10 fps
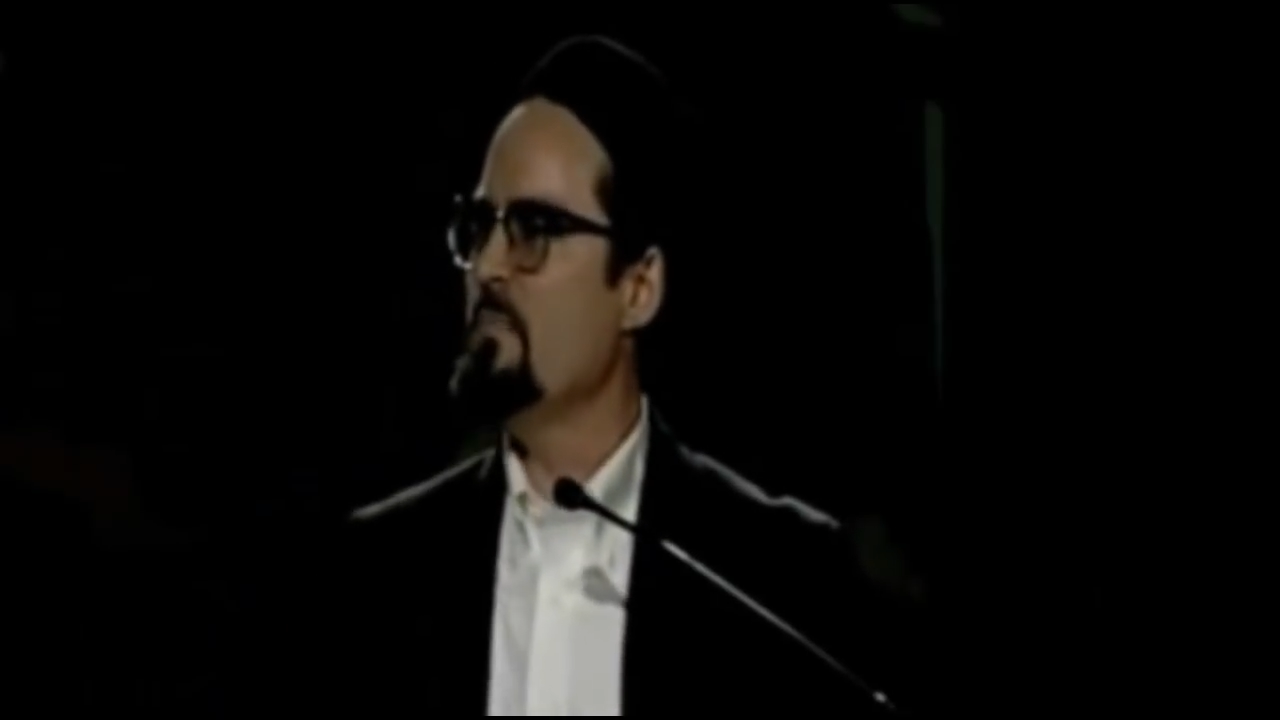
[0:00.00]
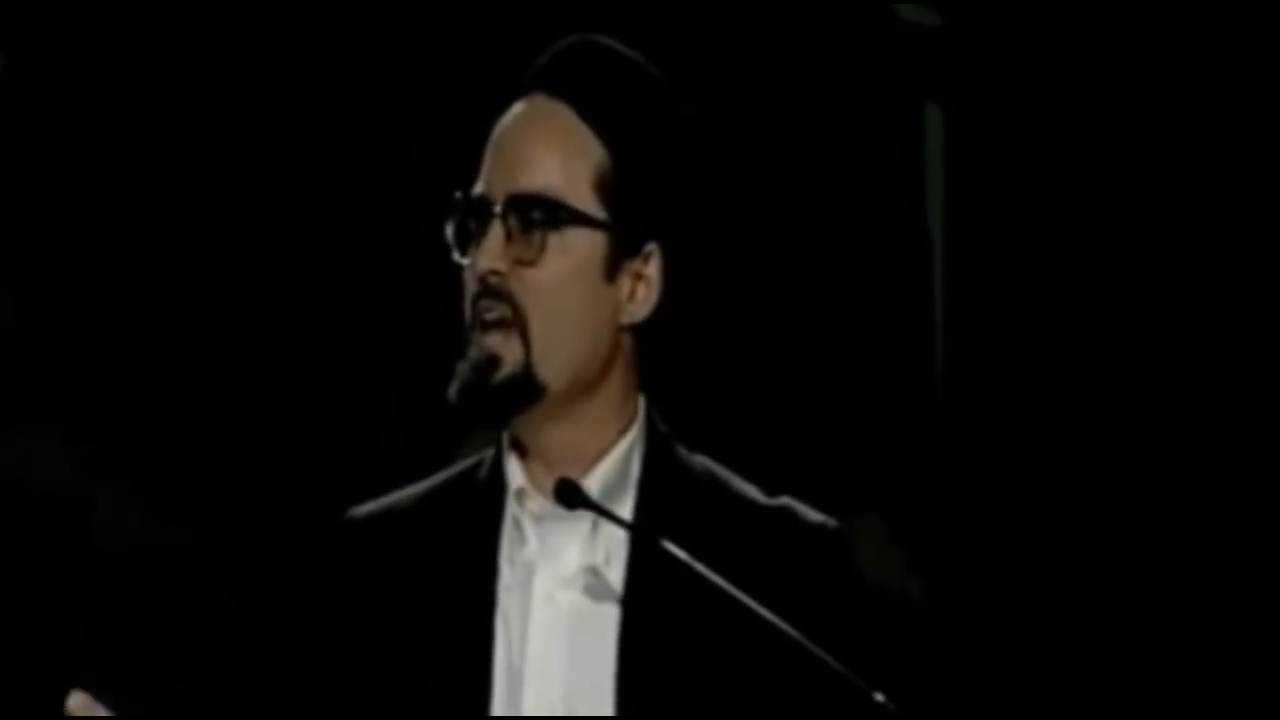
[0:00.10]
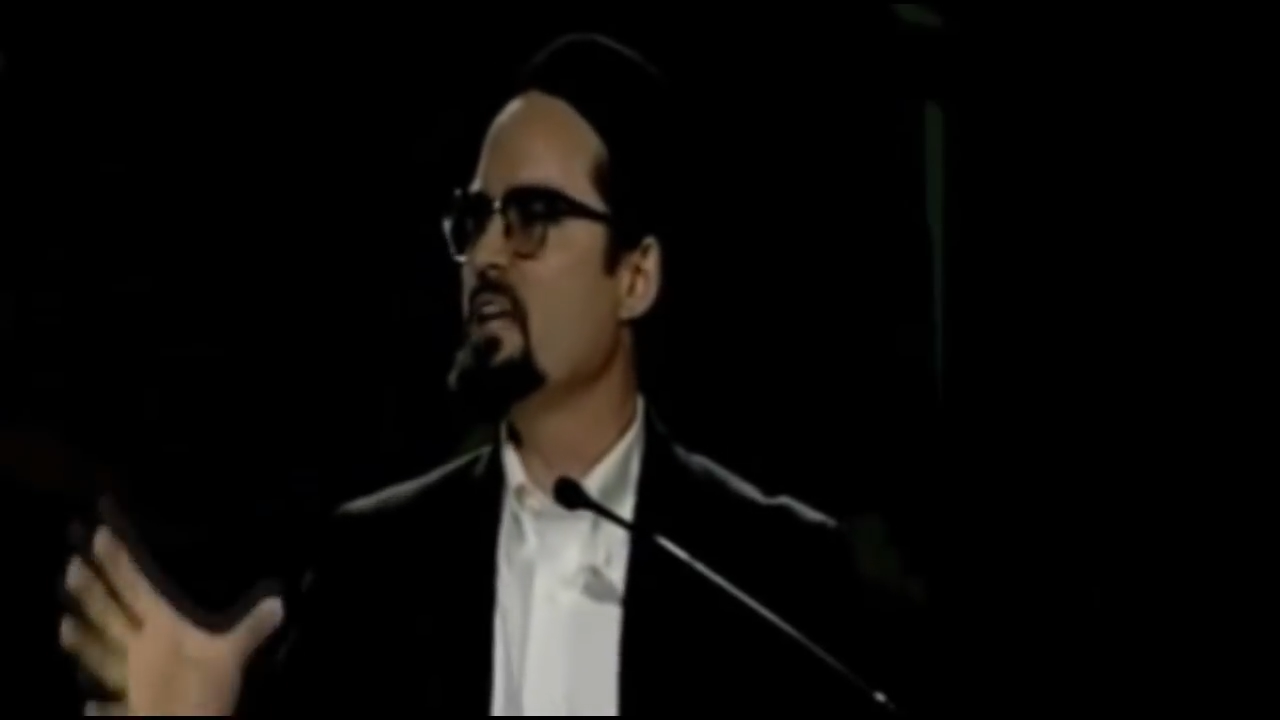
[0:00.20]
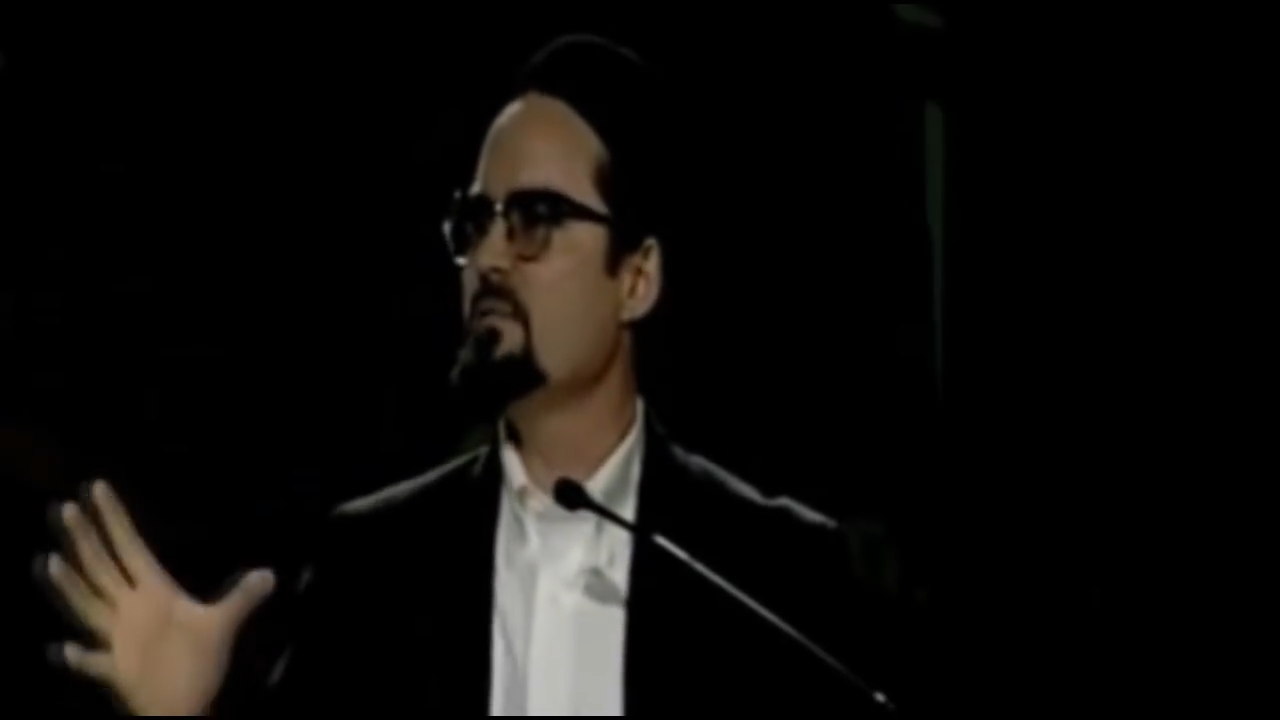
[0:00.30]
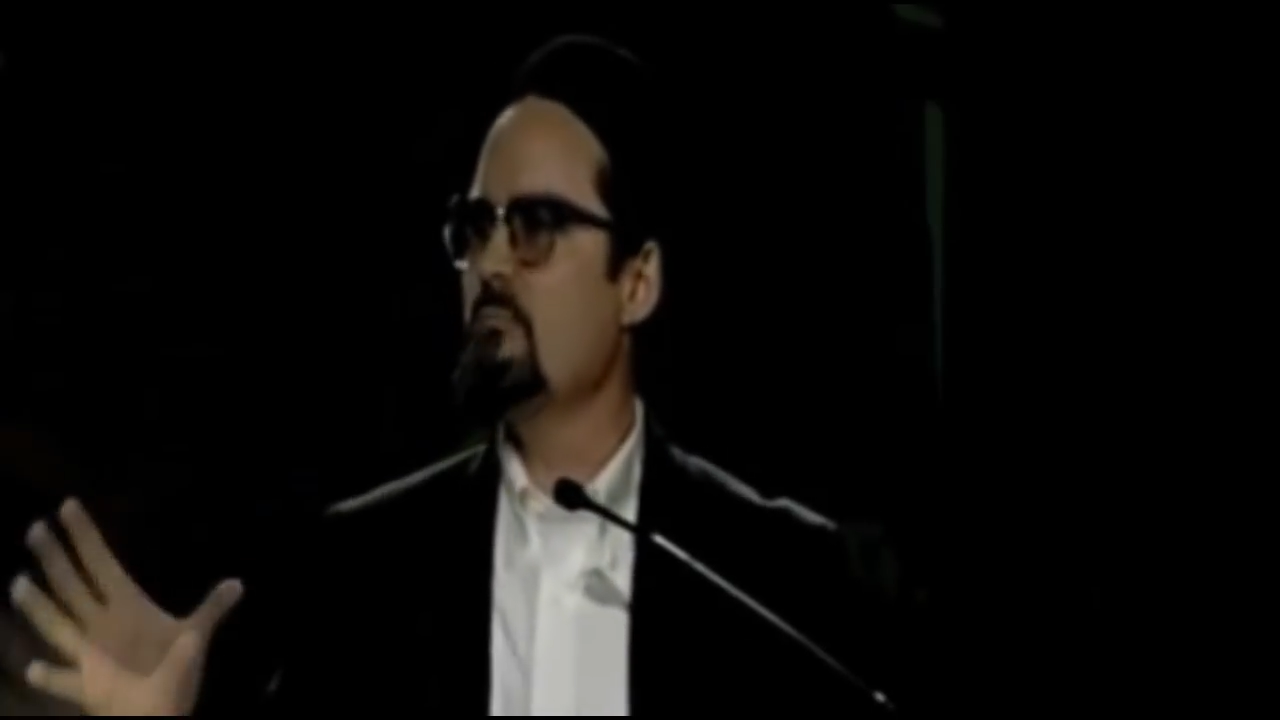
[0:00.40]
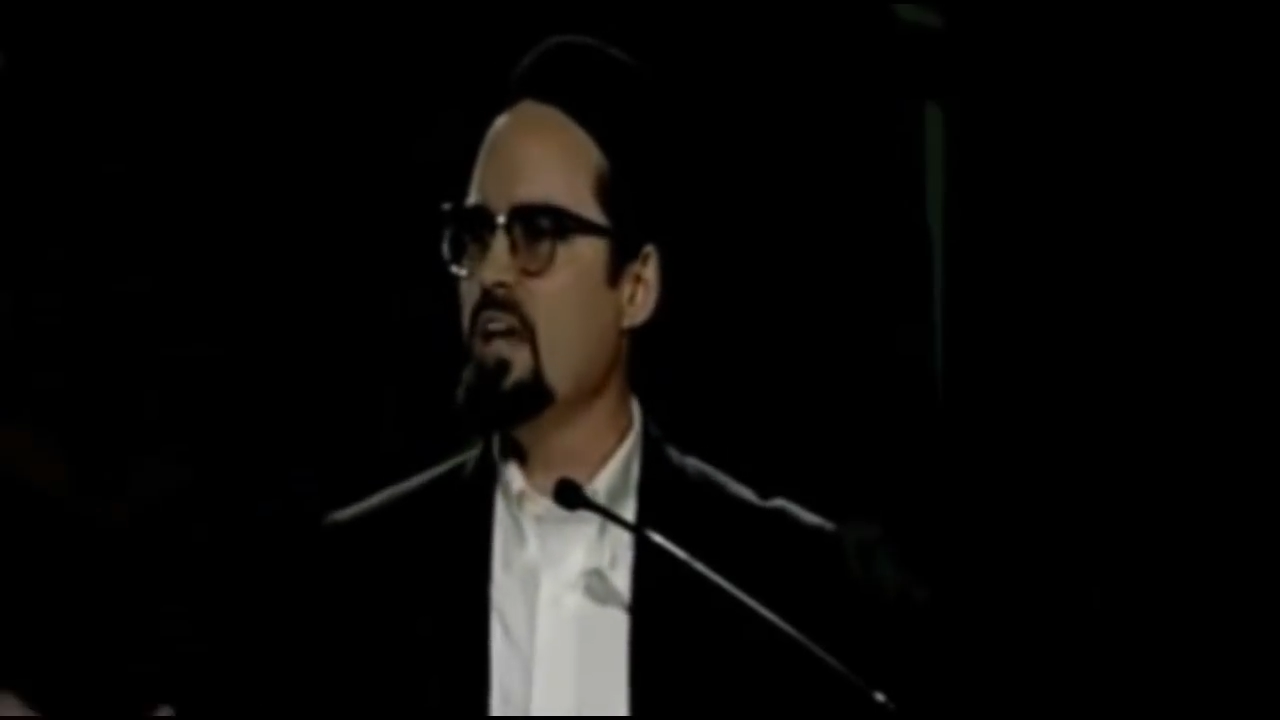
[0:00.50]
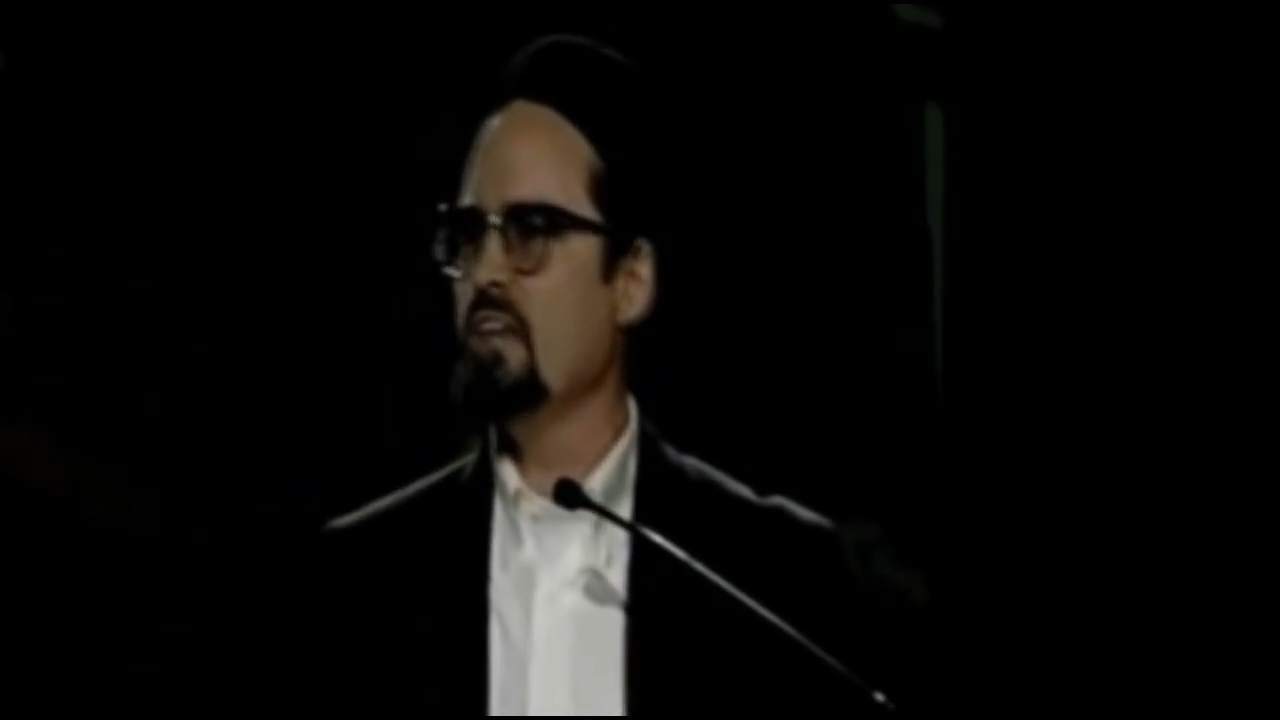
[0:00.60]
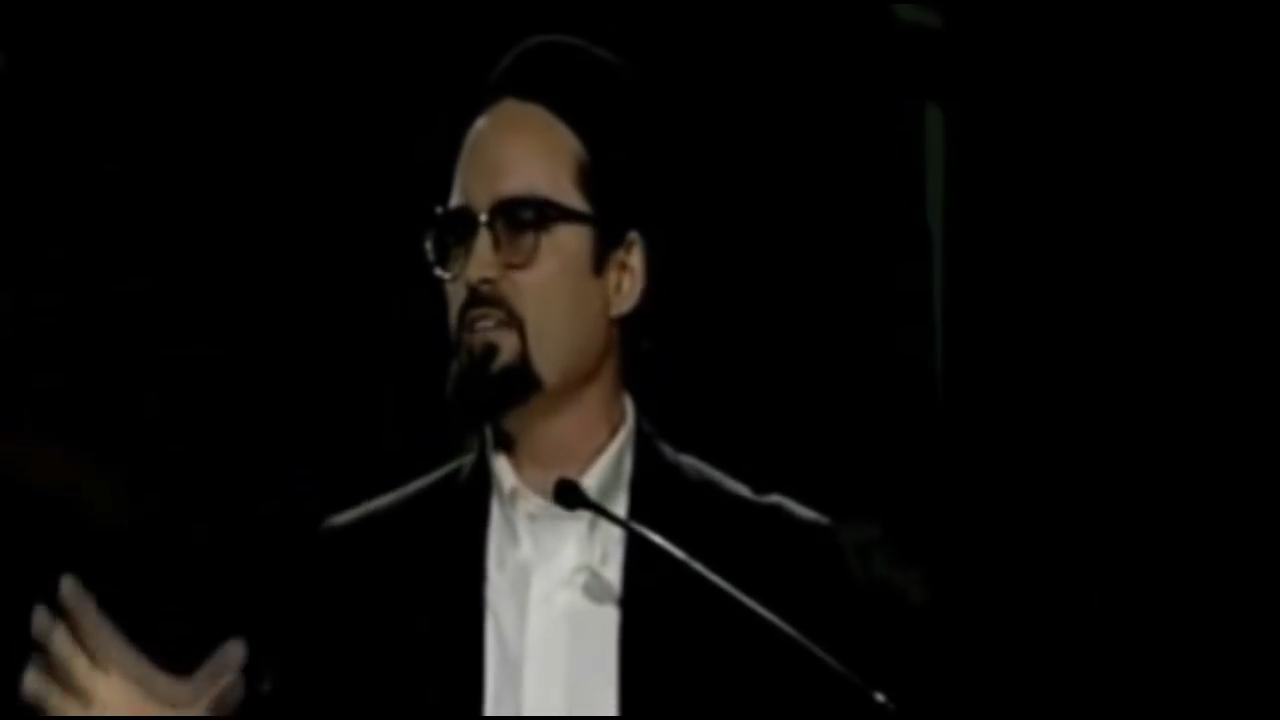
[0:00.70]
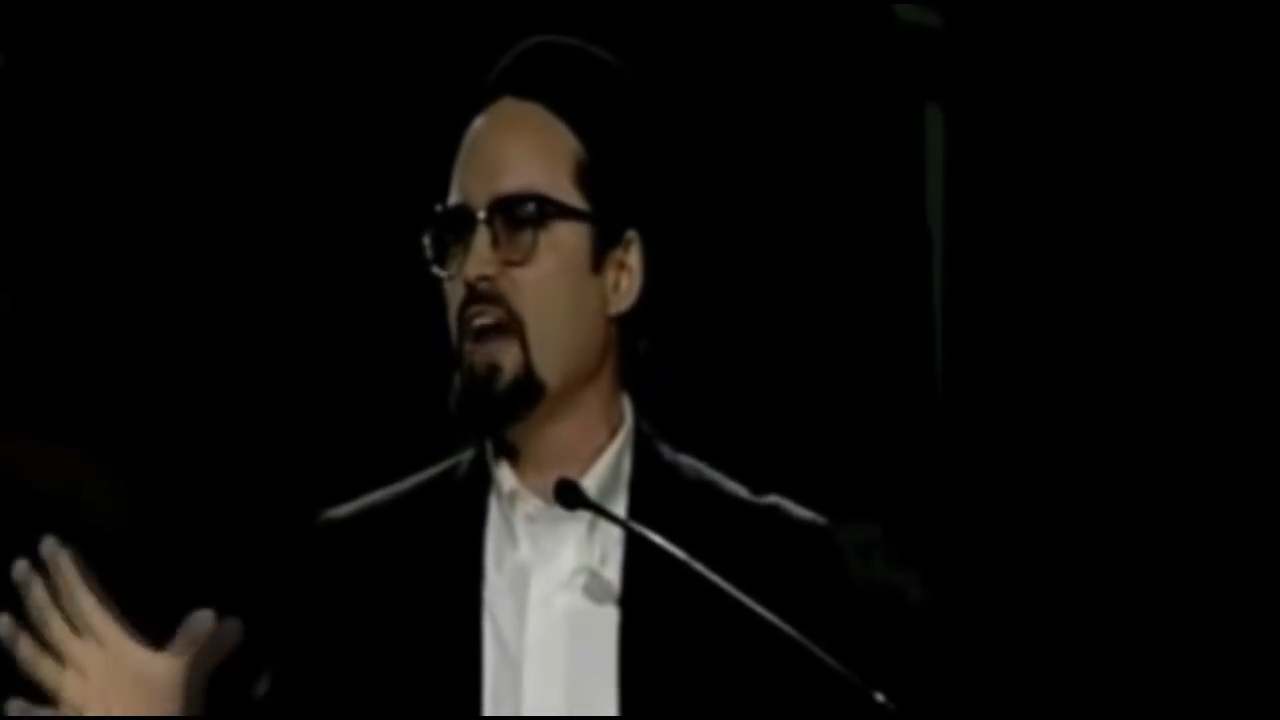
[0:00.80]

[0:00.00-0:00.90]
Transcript: many